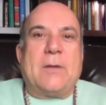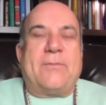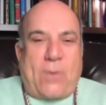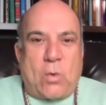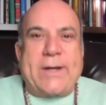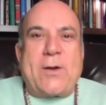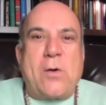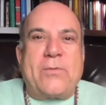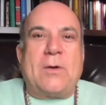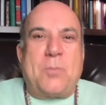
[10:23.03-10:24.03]
Fold it
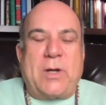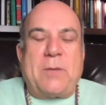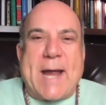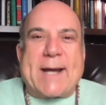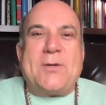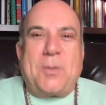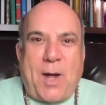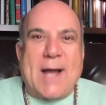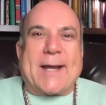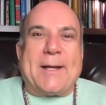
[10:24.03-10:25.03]
over and put it back in your
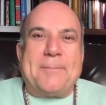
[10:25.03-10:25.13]
pocket.